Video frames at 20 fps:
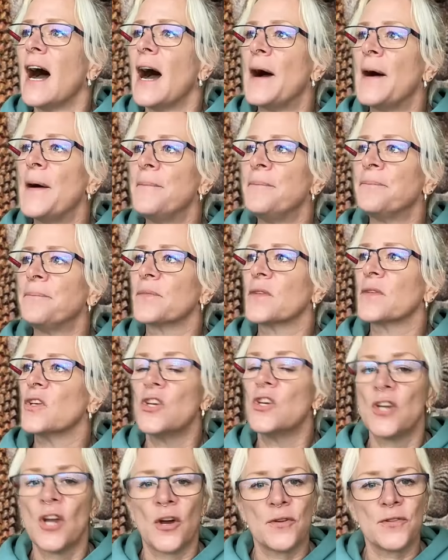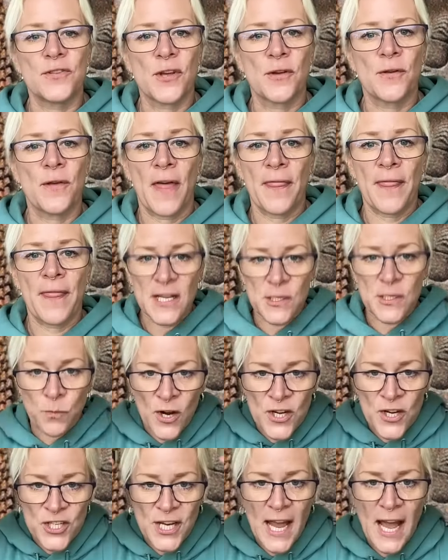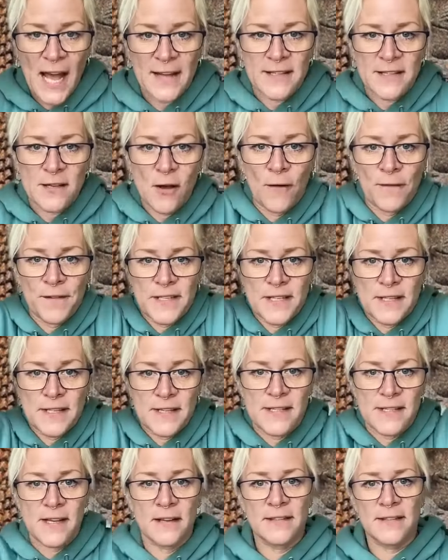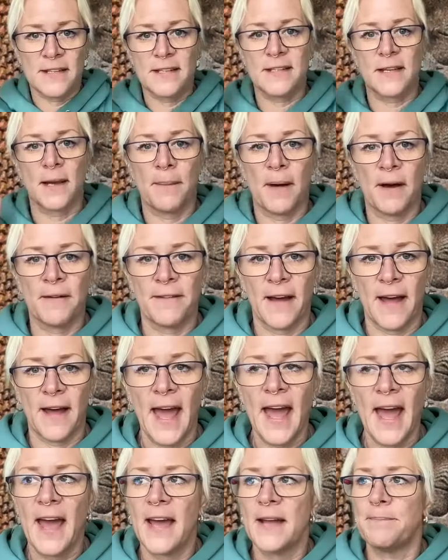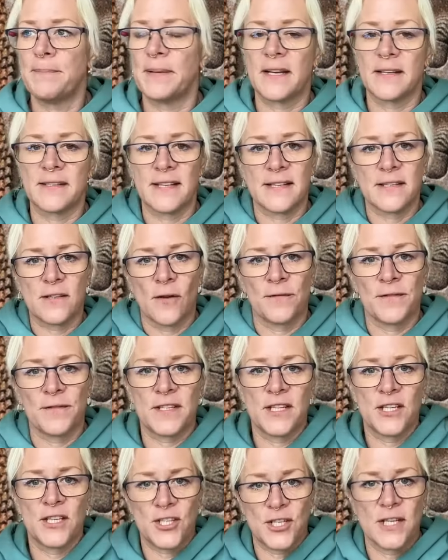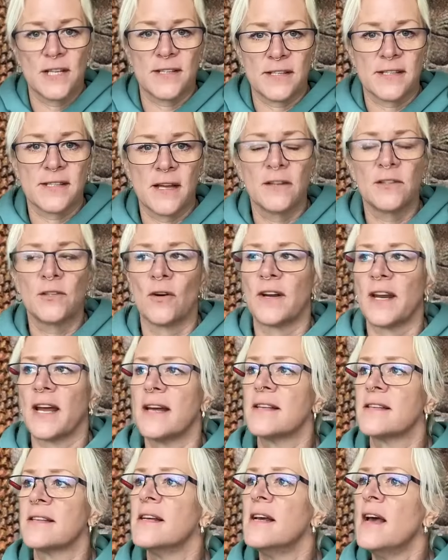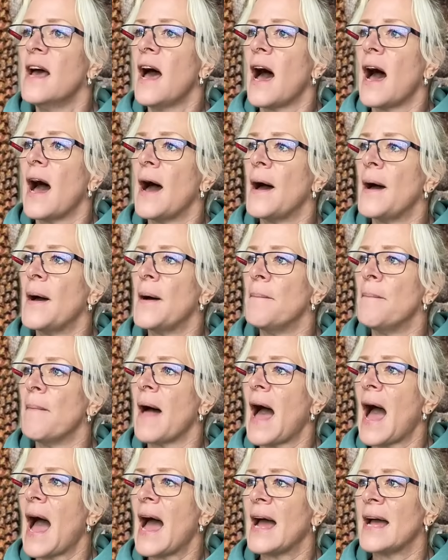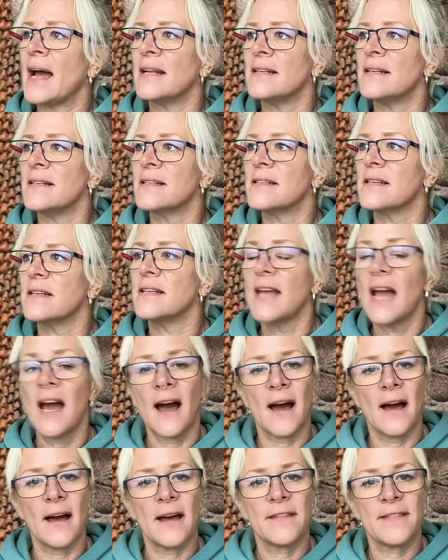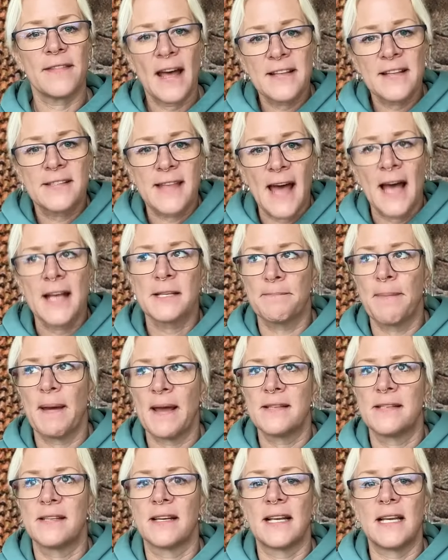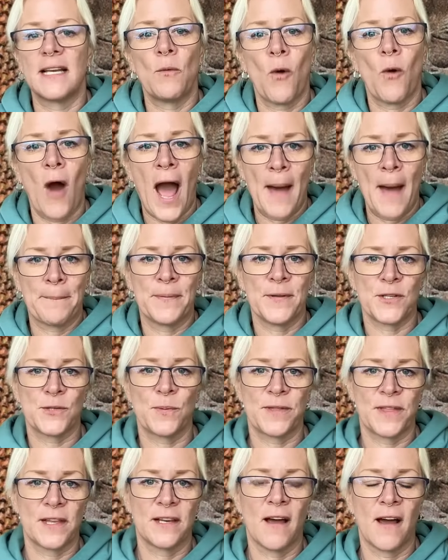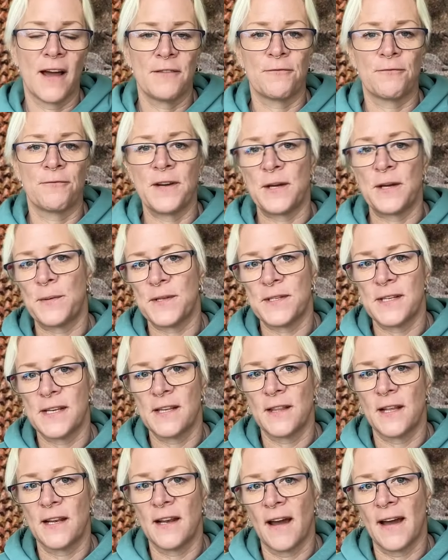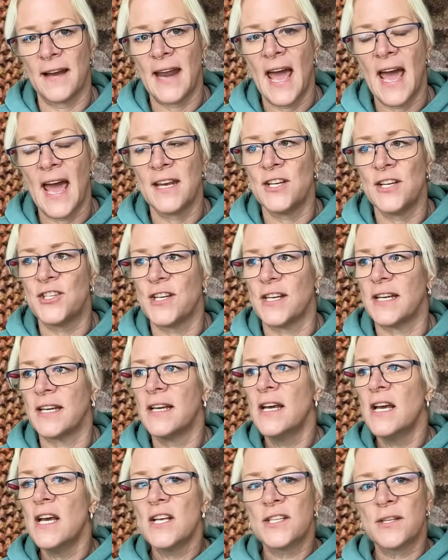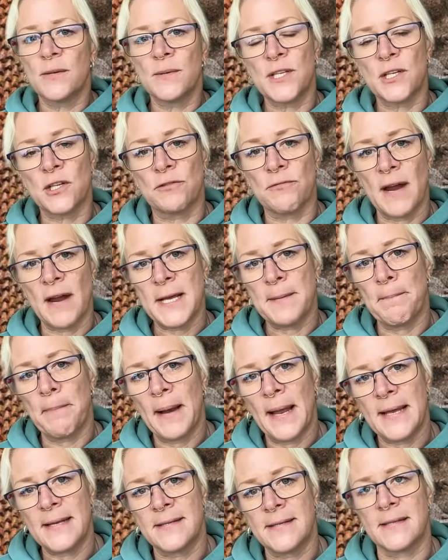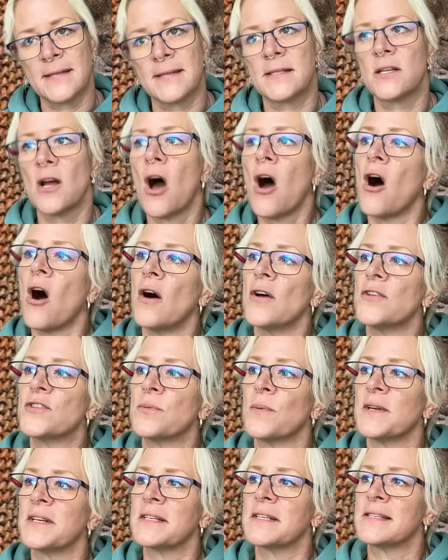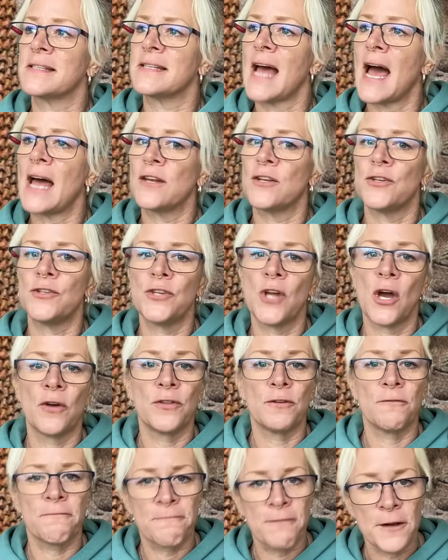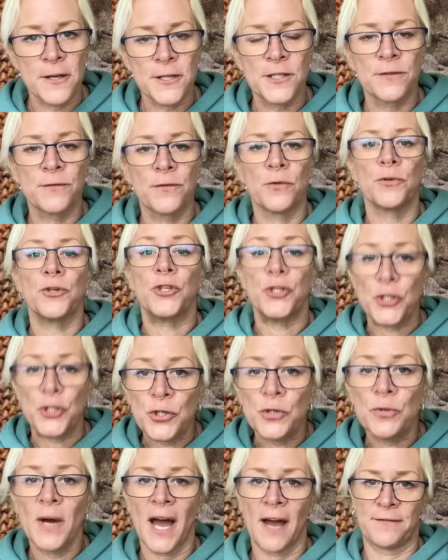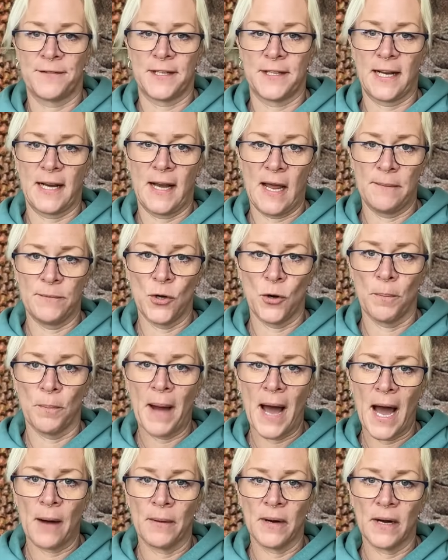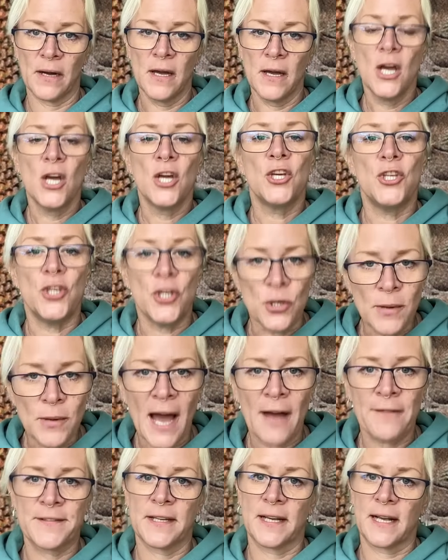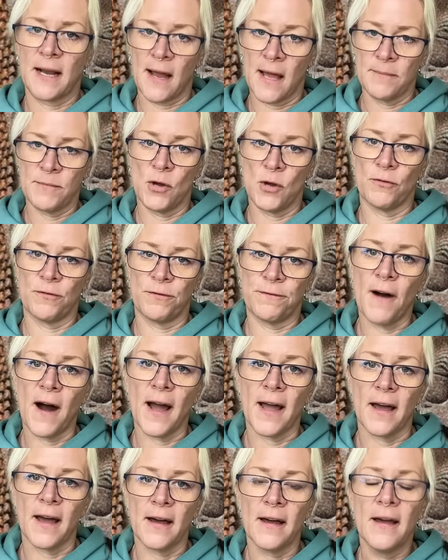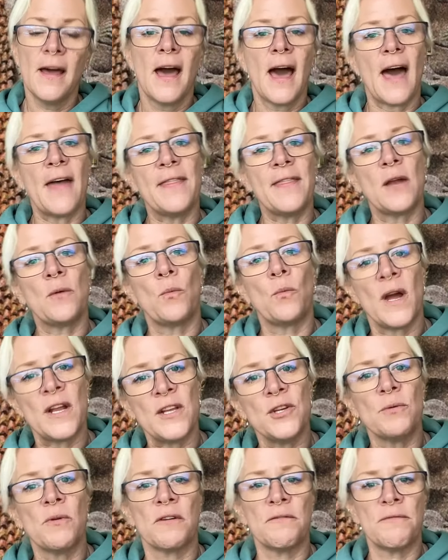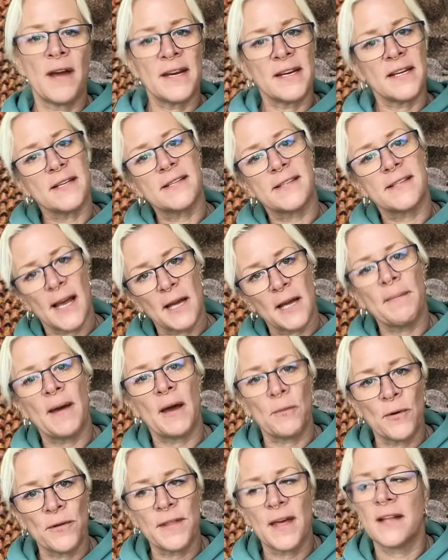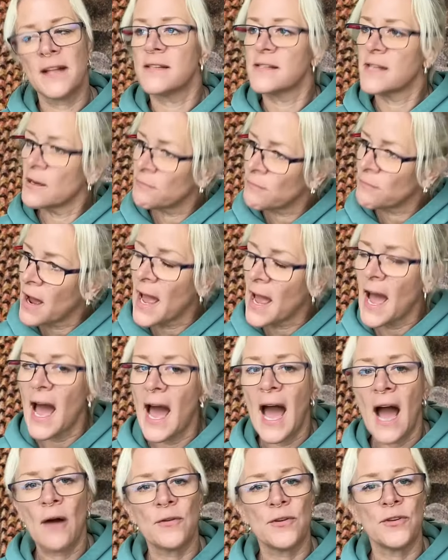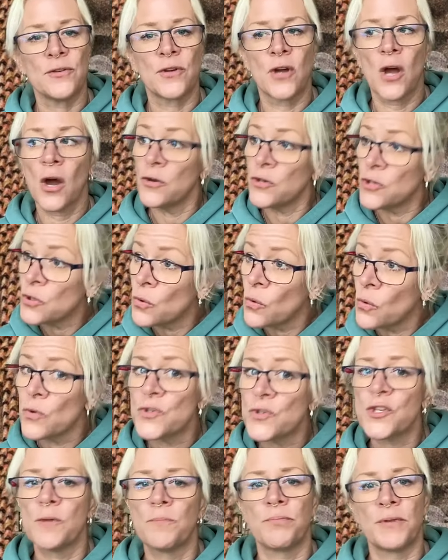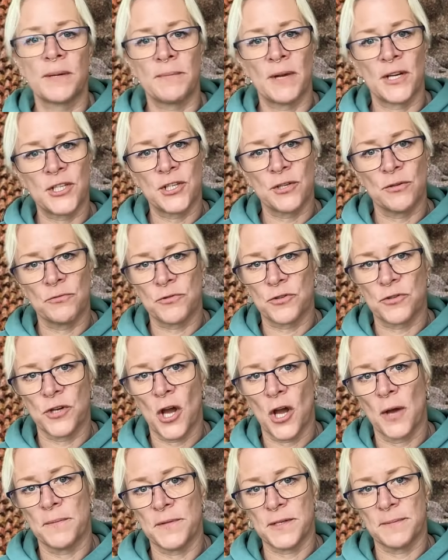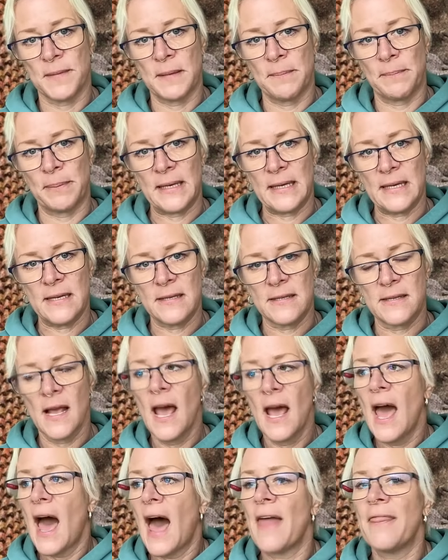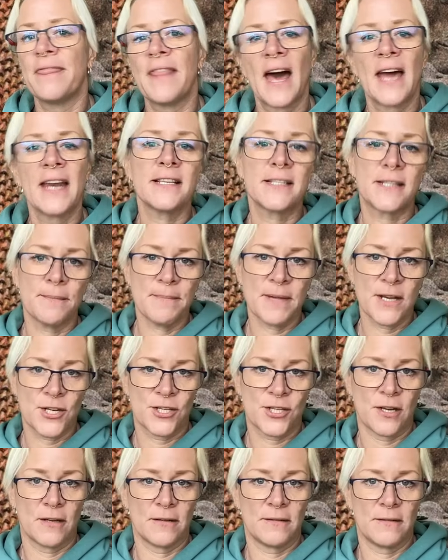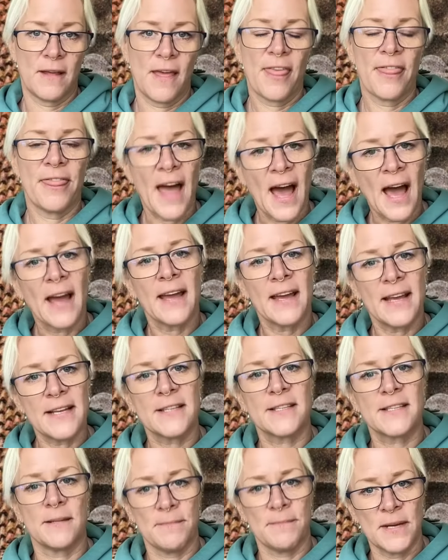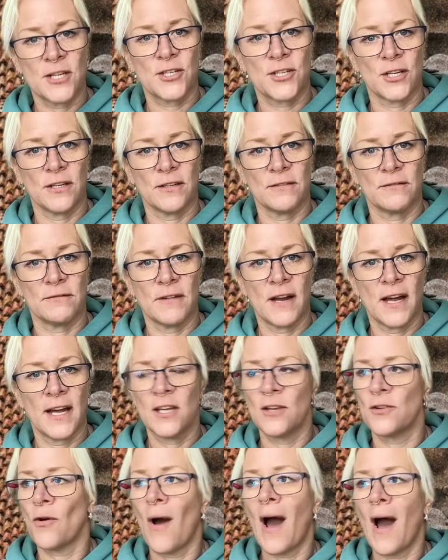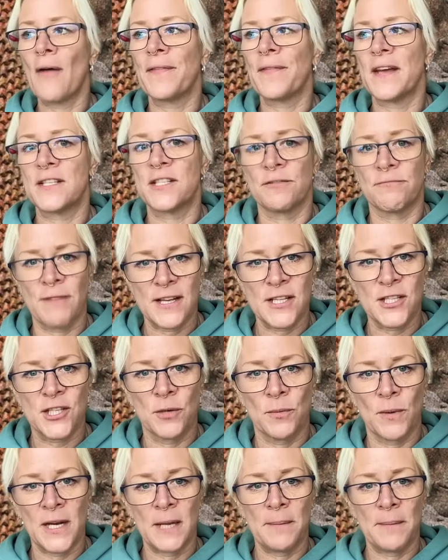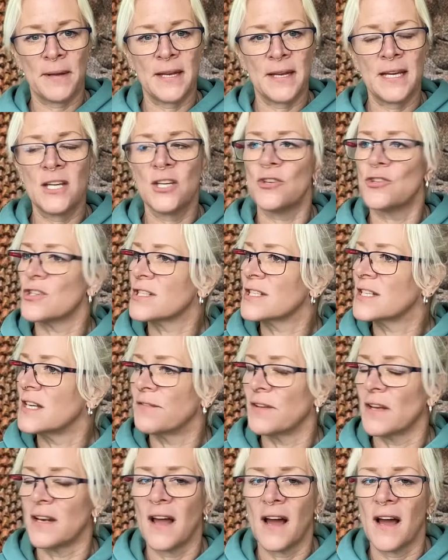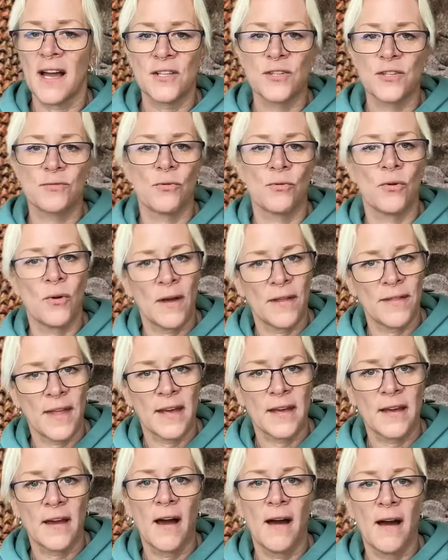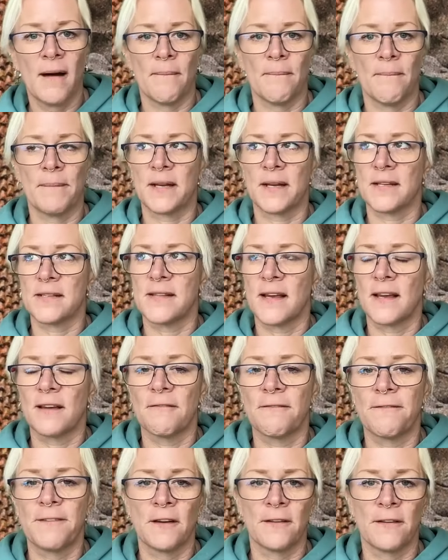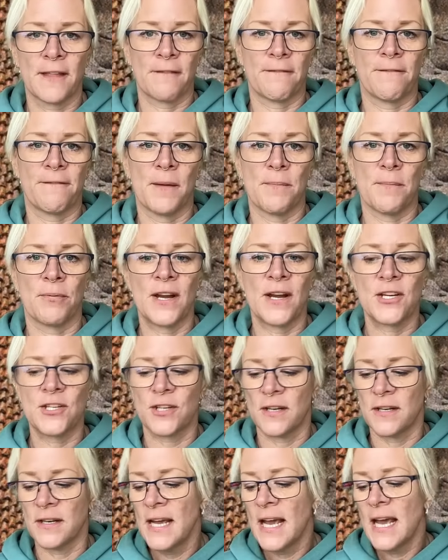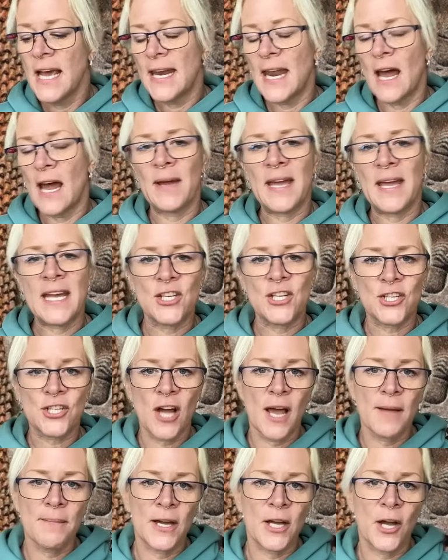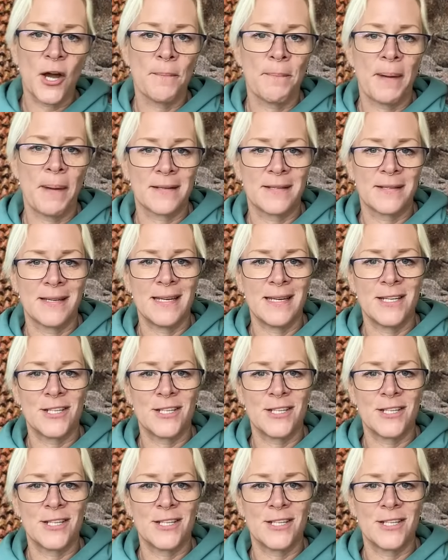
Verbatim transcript: And that's why she has obviously the sun disk above her head, because it's obviously she is a sun goddess. That's basically what happens with the lion frequency and the lion energy. So it's a great place to start to understand and know that, first of all, you have to claim your power. You have to claim your fire. And then when you are ready, Sekhmet will then say, right, out you go. You also bring my children home to me, please. And that is the mission. That is the mission, right? You're not out there to rescue anybody. You just give your lion's roar and they come, because they can feel that vibration. Now, each time I go back to